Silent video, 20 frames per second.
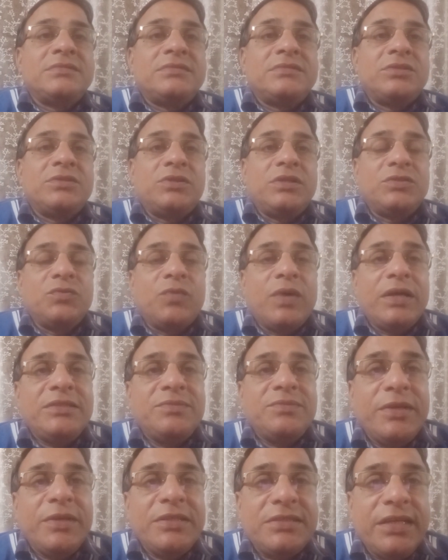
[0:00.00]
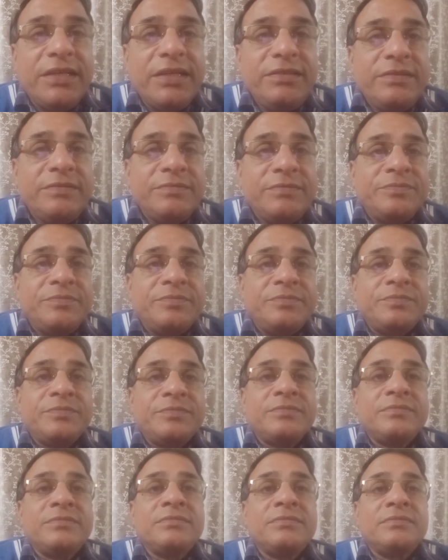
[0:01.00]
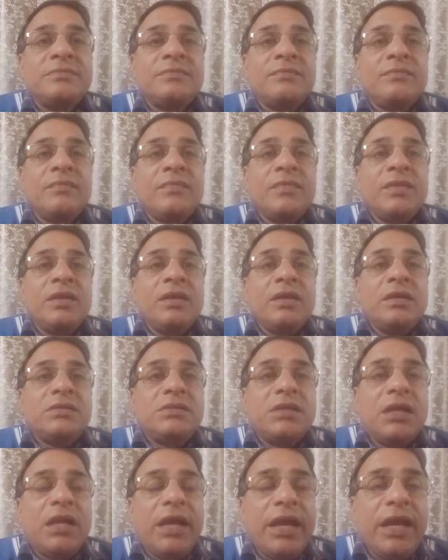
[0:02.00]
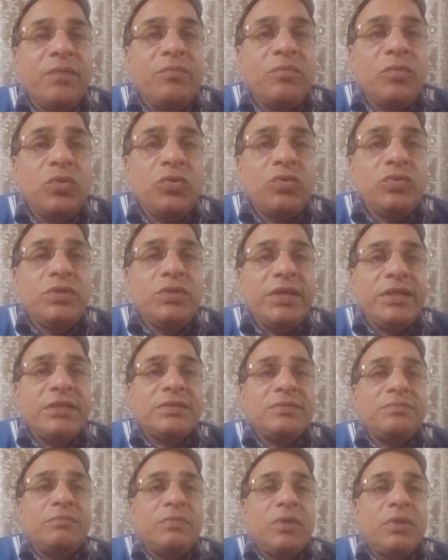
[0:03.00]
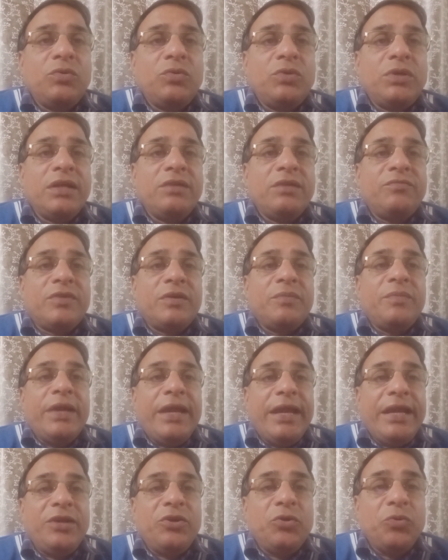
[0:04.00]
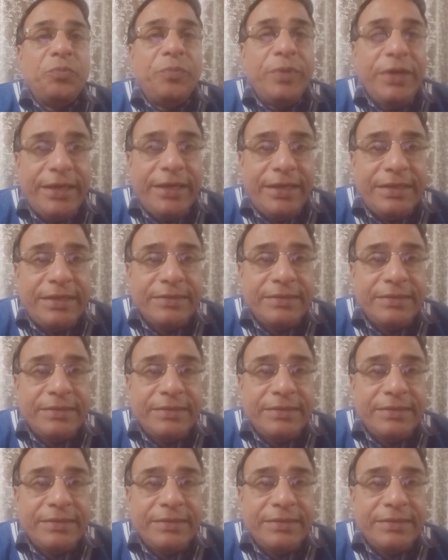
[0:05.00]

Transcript: This wise man said, sir, I can move this mountain from A to B,